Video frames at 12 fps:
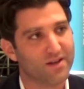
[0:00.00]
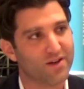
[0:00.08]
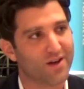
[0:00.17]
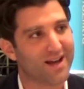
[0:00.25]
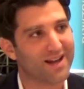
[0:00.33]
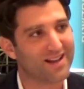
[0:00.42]

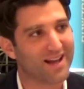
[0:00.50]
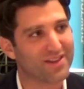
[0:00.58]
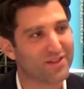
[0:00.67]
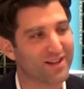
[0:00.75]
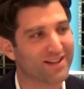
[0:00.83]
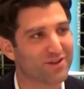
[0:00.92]
Yeah, I
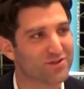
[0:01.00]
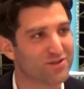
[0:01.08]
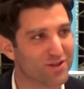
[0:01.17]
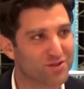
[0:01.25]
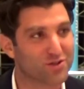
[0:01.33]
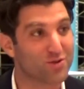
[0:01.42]
think there's
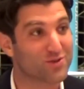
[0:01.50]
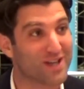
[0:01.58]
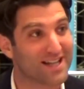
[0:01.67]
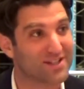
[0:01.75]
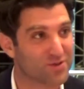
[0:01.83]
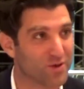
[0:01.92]
two
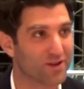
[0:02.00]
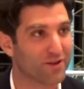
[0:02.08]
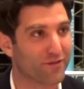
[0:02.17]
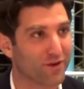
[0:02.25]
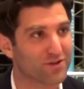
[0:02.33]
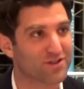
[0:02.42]
sides to it. The
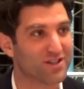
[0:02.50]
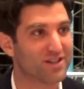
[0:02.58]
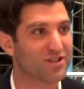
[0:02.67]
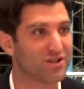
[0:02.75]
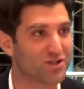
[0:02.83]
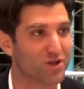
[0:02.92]
first is
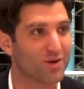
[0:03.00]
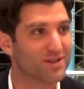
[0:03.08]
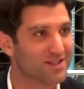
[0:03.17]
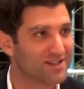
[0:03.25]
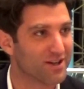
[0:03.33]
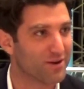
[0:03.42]
it should show
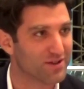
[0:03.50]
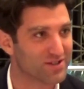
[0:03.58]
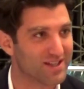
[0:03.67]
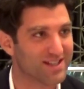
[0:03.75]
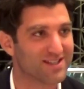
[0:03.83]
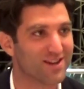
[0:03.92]
us the
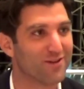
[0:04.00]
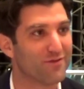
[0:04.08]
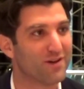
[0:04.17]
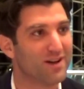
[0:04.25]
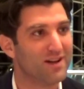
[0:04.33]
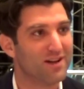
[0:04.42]
seriousness
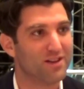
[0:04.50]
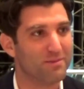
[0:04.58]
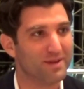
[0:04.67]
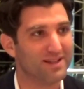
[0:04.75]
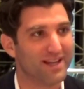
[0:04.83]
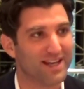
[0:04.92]
of the
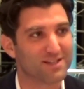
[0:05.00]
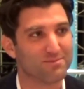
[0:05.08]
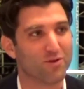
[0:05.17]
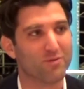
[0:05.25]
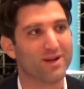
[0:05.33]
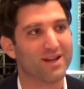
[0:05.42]
BDS
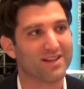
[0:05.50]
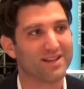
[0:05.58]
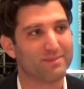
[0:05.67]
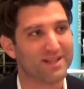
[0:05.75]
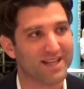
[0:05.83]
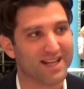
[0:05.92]
movement and the
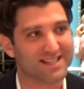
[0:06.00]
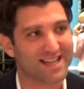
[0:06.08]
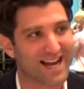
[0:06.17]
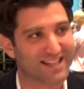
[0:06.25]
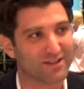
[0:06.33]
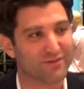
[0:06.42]
BDS
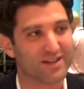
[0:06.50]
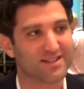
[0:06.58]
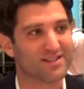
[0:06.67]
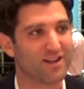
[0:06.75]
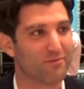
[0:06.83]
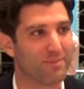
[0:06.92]

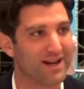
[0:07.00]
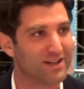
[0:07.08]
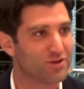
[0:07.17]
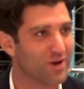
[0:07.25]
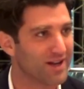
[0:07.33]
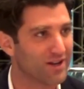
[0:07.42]
activists. They're
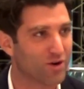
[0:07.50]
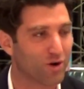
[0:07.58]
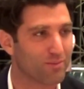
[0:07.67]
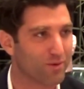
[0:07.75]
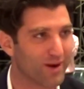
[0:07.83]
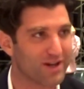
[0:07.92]
penetrating
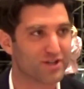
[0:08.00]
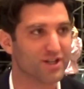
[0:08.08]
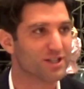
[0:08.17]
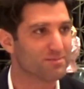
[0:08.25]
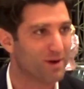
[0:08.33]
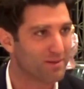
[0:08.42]

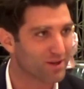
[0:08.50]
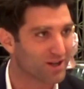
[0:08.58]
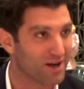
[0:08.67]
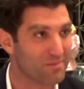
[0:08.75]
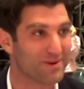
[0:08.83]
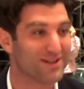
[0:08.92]
corporations, public
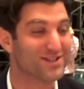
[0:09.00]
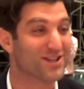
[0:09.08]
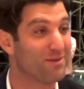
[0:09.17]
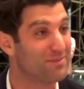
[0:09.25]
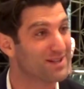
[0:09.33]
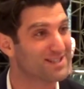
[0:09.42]
companies
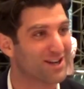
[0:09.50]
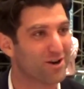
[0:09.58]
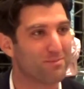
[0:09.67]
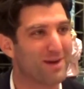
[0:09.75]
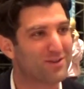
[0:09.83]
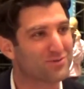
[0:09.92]
that are
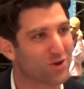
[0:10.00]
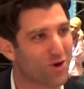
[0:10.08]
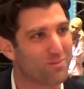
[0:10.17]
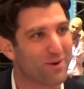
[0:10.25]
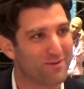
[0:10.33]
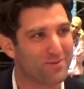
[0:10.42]
about to
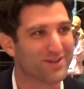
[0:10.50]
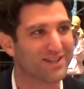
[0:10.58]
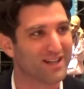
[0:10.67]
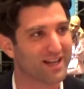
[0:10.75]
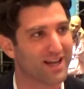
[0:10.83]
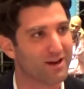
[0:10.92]
go public
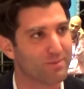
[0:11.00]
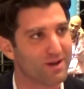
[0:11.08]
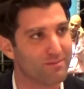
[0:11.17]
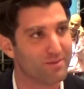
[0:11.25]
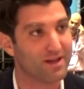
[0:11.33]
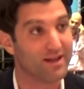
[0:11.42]
like
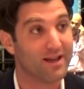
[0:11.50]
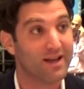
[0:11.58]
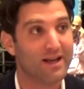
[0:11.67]
Airbnb,